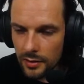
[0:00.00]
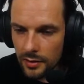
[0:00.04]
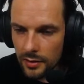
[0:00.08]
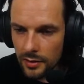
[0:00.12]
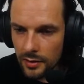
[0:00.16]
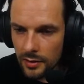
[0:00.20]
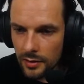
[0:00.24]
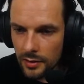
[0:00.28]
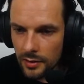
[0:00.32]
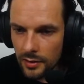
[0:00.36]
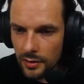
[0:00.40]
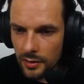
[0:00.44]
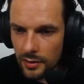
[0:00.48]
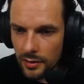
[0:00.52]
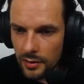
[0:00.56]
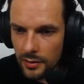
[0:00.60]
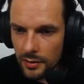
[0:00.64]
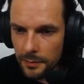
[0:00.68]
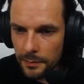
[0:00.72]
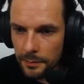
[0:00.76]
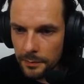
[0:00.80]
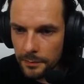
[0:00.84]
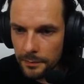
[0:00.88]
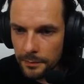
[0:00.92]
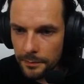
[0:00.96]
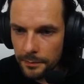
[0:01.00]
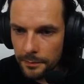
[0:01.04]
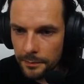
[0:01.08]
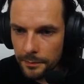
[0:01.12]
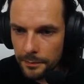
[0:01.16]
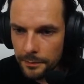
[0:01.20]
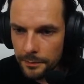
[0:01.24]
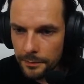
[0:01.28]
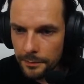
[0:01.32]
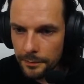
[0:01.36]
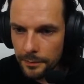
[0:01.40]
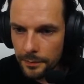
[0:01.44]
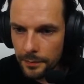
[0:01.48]
um,
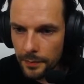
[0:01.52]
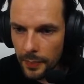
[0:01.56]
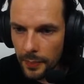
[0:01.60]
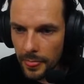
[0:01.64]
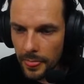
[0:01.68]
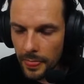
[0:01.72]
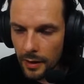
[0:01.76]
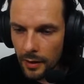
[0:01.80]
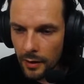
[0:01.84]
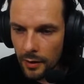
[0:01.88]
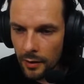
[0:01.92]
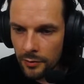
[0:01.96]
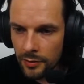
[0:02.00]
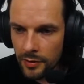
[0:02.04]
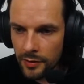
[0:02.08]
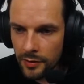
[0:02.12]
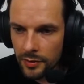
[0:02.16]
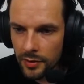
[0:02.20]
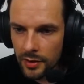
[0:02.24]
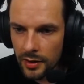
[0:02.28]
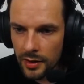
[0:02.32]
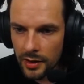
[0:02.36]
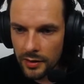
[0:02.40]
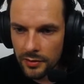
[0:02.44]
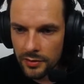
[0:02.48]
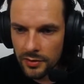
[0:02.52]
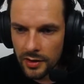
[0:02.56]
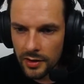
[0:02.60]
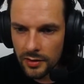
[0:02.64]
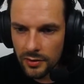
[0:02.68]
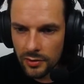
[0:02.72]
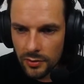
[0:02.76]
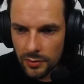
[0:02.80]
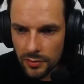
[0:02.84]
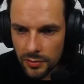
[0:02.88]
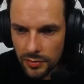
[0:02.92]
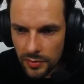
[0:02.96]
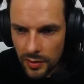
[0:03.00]
of everything I've said
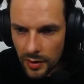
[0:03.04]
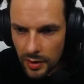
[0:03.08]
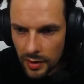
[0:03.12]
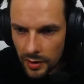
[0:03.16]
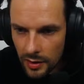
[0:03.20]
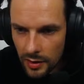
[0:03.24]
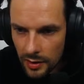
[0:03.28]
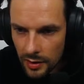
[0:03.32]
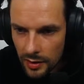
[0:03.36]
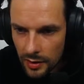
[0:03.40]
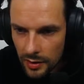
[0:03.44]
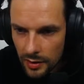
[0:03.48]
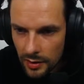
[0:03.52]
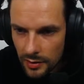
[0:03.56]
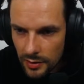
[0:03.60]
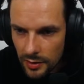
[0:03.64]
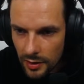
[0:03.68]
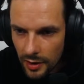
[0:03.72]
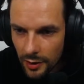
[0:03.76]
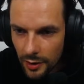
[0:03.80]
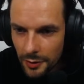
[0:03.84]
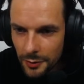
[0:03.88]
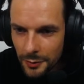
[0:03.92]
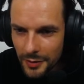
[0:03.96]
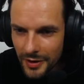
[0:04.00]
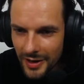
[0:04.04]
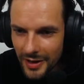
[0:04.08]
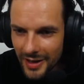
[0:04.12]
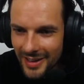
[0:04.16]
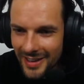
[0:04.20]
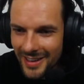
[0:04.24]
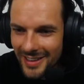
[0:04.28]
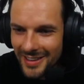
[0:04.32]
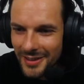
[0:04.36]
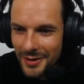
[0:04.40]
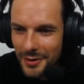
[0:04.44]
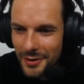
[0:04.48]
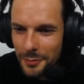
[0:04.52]
so far? Oh,
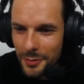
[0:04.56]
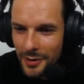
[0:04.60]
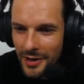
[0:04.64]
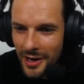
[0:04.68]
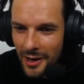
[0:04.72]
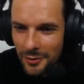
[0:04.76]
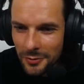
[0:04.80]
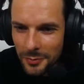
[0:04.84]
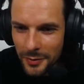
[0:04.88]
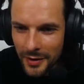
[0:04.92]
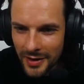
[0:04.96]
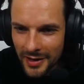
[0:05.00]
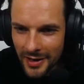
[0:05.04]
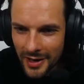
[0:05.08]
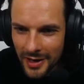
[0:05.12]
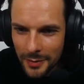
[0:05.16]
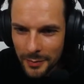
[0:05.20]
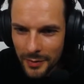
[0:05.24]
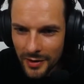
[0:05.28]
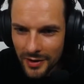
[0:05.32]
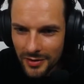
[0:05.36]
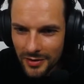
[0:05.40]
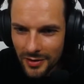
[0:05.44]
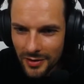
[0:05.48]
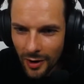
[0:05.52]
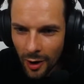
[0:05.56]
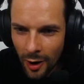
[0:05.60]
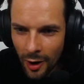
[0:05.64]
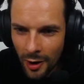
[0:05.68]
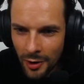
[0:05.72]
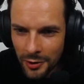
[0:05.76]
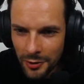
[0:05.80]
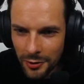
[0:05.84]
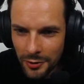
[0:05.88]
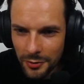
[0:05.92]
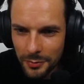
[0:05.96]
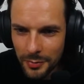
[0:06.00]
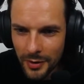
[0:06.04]
you pronounce my name as
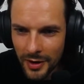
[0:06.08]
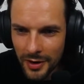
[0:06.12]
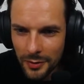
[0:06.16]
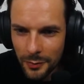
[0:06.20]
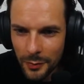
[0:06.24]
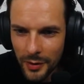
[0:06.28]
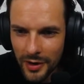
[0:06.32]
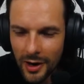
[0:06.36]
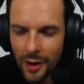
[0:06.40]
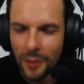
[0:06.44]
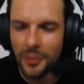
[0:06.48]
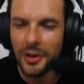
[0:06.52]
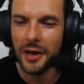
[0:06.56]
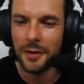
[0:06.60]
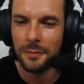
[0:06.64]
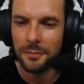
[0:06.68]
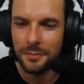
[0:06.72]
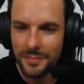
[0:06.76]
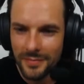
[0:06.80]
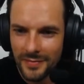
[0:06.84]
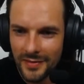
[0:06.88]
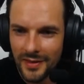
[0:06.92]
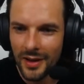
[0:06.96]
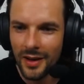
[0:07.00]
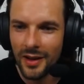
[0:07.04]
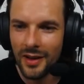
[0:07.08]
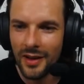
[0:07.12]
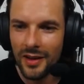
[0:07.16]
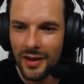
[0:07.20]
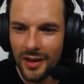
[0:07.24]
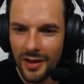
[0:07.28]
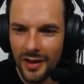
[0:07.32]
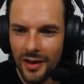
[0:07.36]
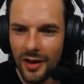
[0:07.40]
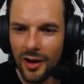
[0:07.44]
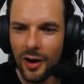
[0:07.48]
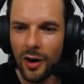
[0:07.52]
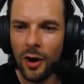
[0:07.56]
Honor, by the way. Okay,
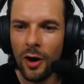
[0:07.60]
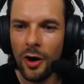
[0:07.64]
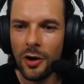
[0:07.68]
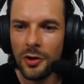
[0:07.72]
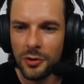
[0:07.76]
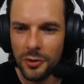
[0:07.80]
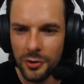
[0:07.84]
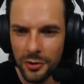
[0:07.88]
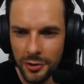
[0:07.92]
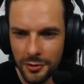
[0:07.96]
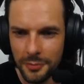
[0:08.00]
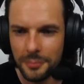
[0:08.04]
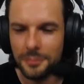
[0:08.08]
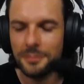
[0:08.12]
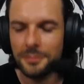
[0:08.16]
Honor,